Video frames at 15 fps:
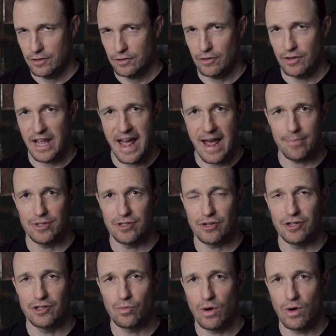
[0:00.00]
So the
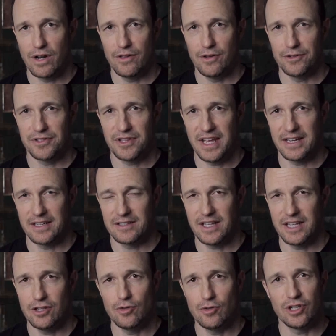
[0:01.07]
aperture is one of those things
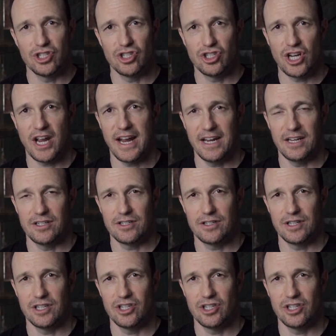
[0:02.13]
that you can change.